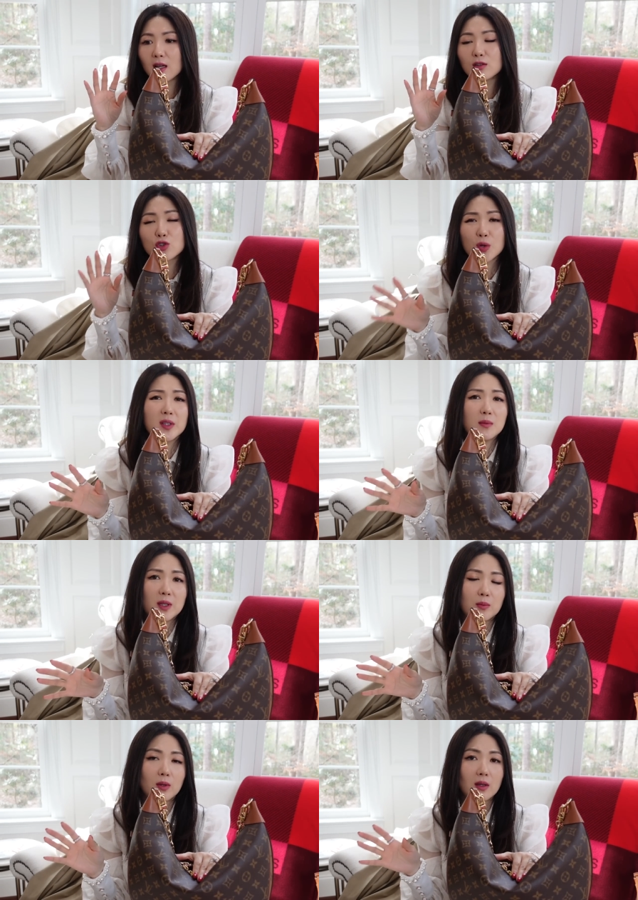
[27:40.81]
so many
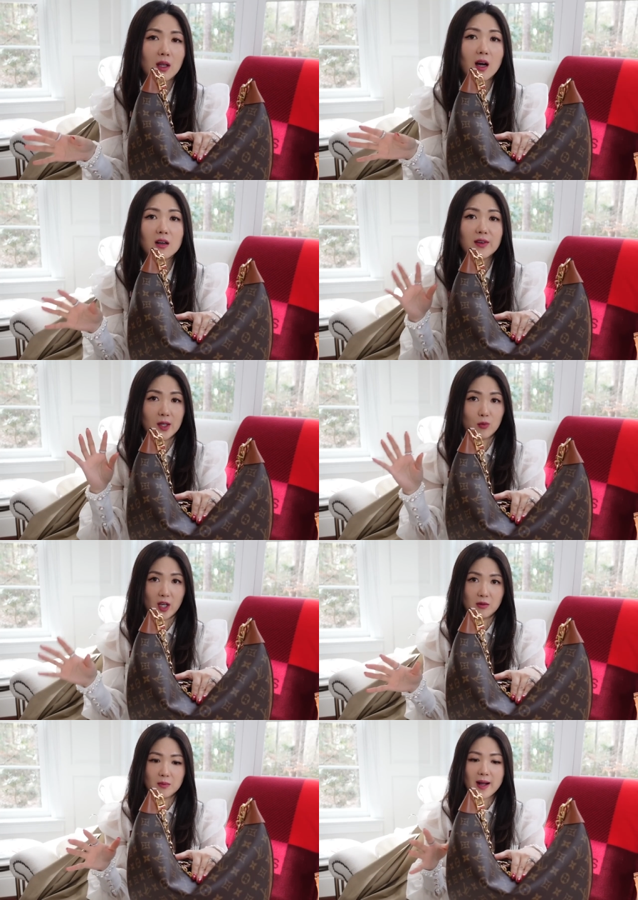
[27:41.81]
people love and
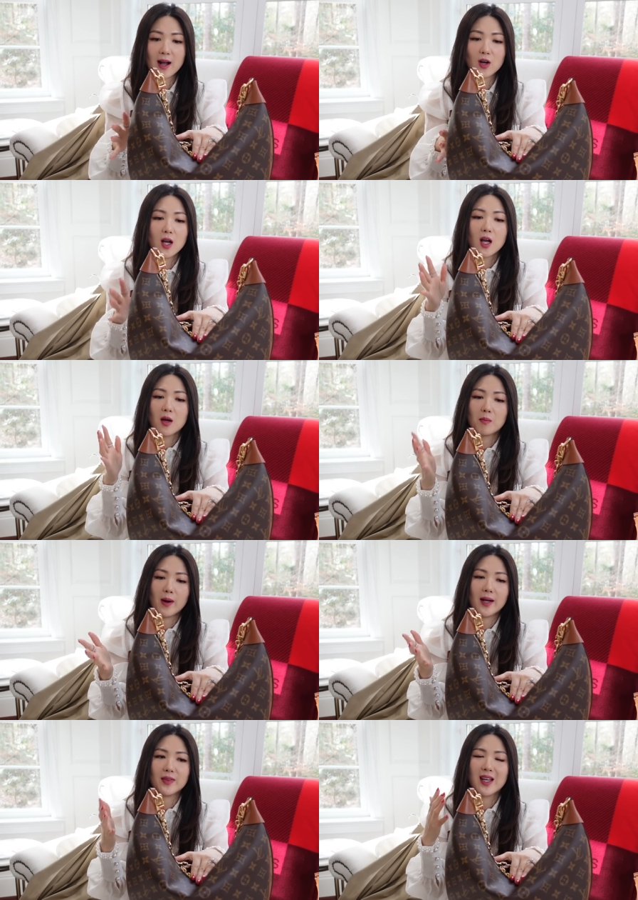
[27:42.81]
rave about.
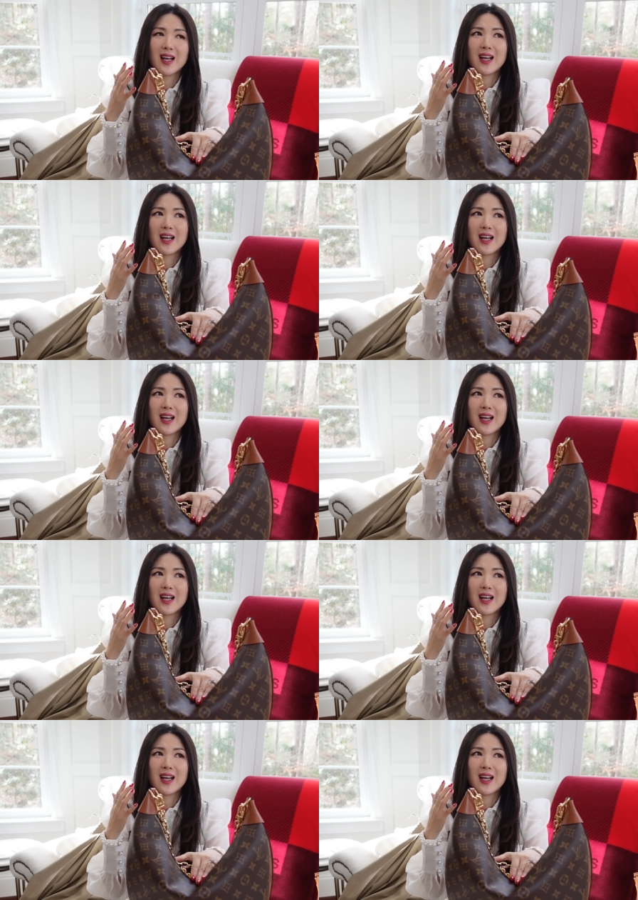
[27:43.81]
But